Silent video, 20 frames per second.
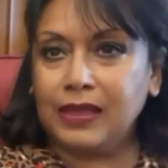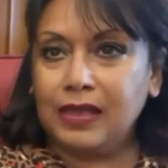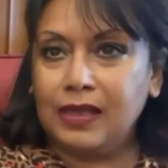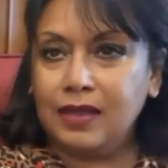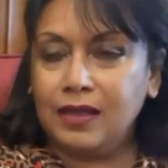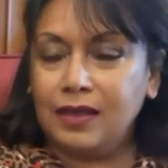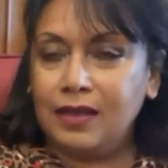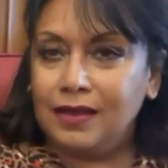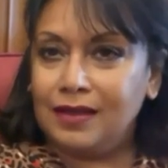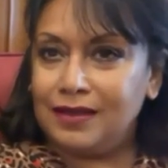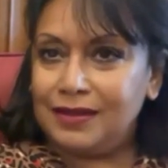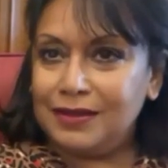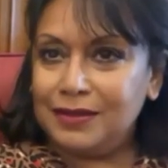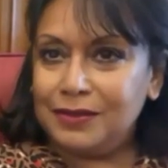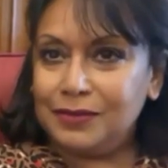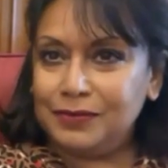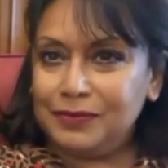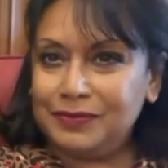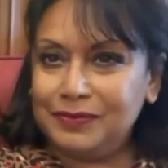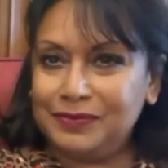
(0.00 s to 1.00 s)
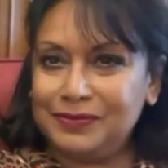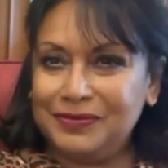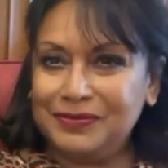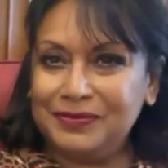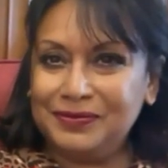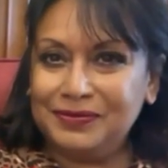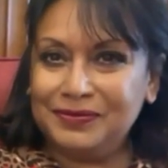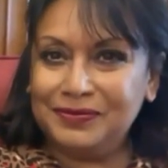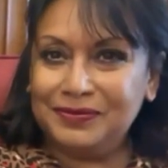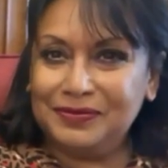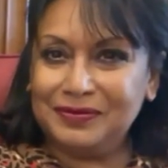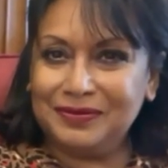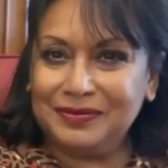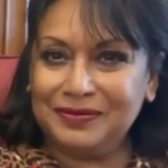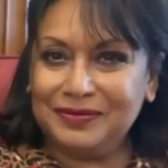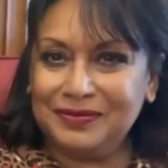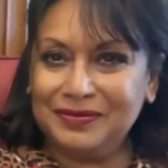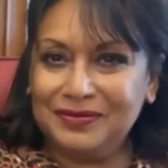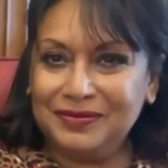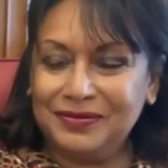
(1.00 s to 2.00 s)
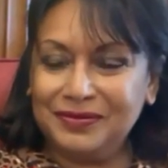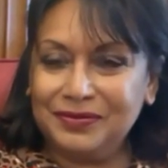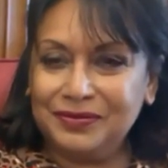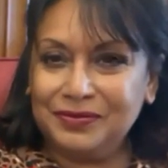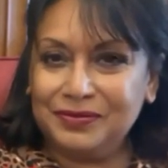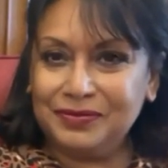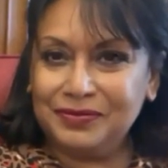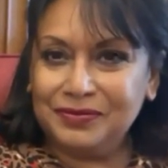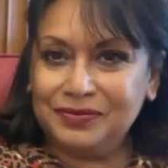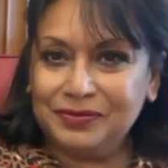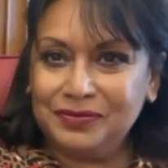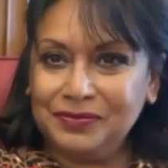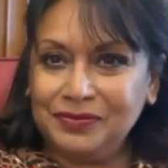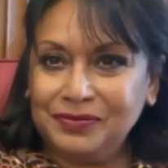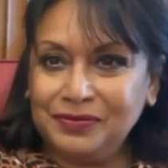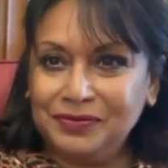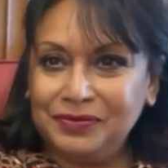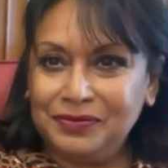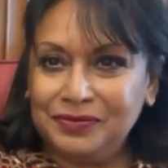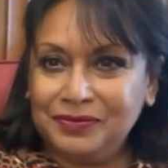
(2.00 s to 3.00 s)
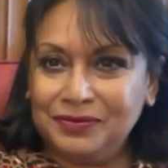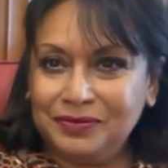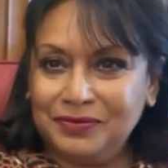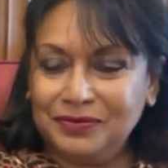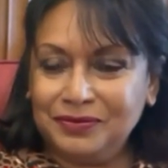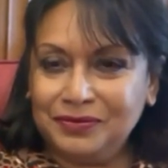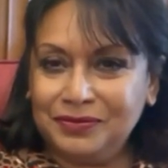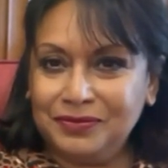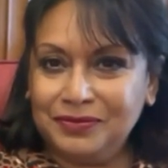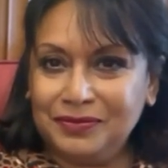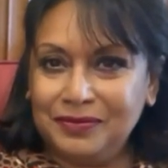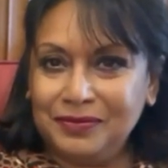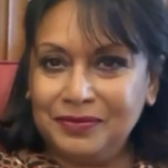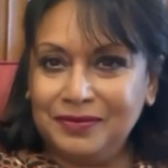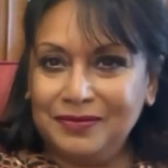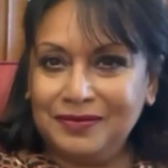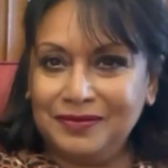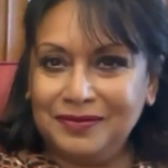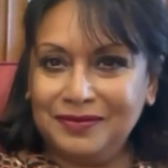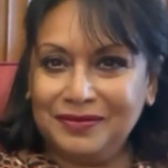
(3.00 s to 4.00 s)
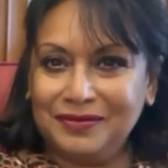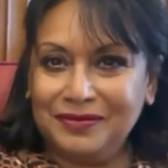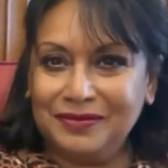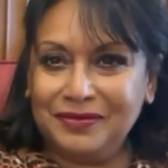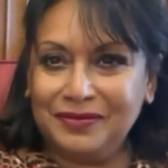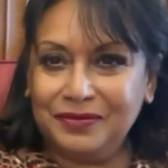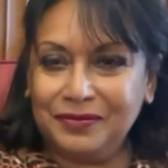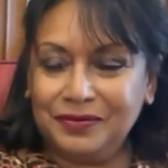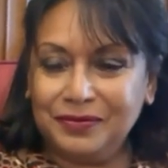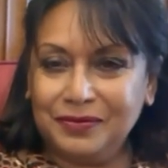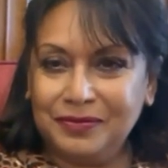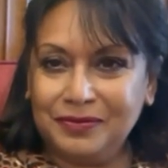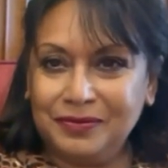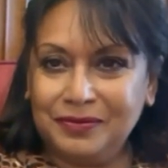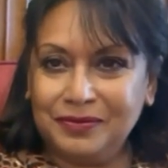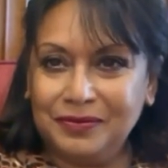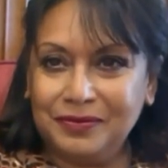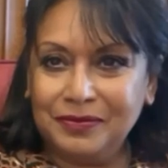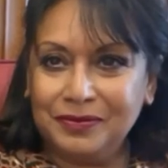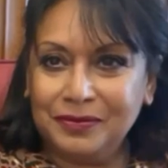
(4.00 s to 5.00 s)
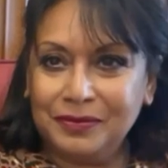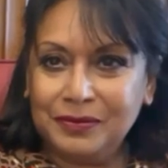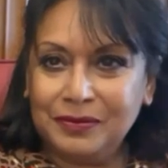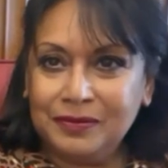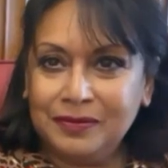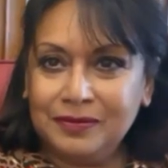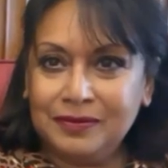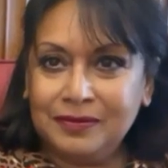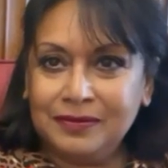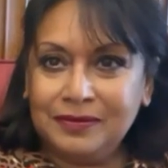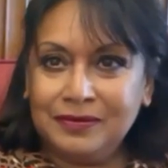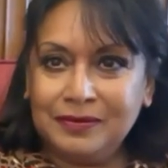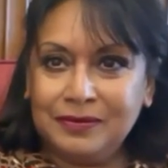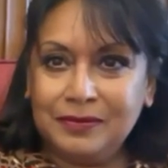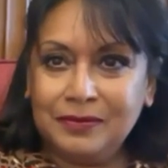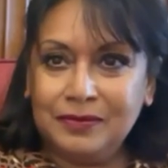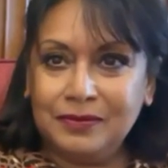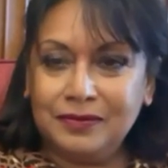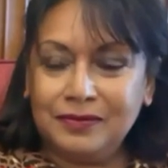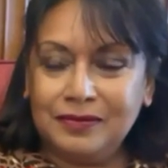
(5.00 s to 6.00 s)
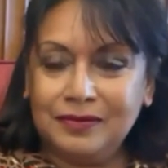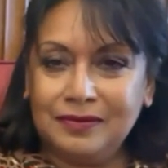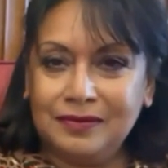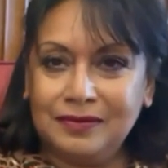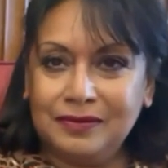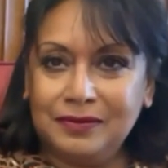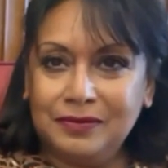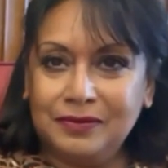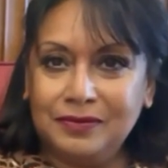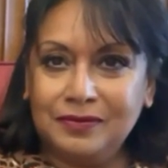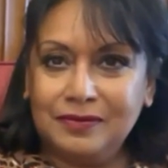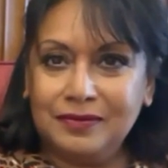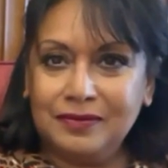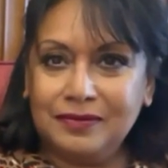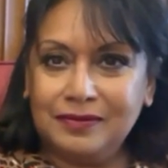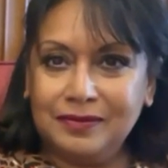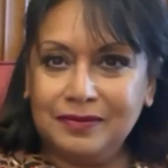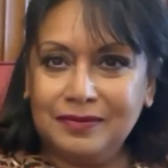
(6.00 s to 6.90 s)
(not speaking)